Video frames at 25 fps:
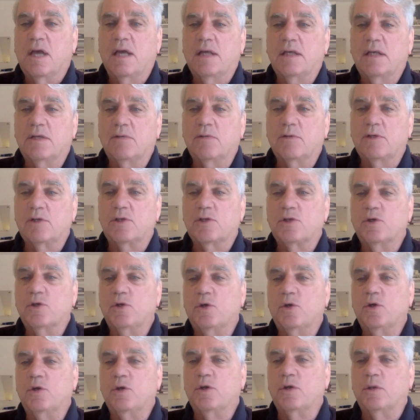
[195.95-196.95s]
and to
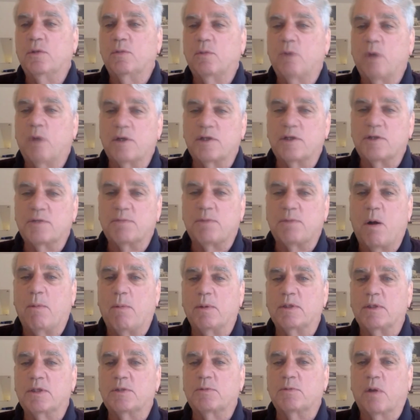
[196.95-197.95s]
ensure that what is
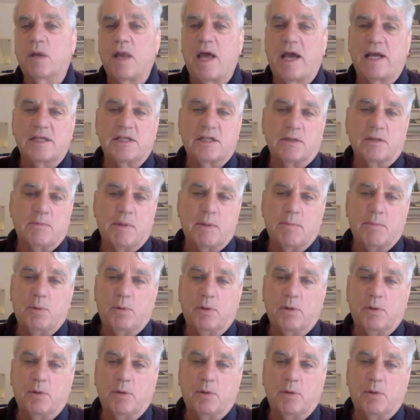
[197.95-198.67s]
promised will actually be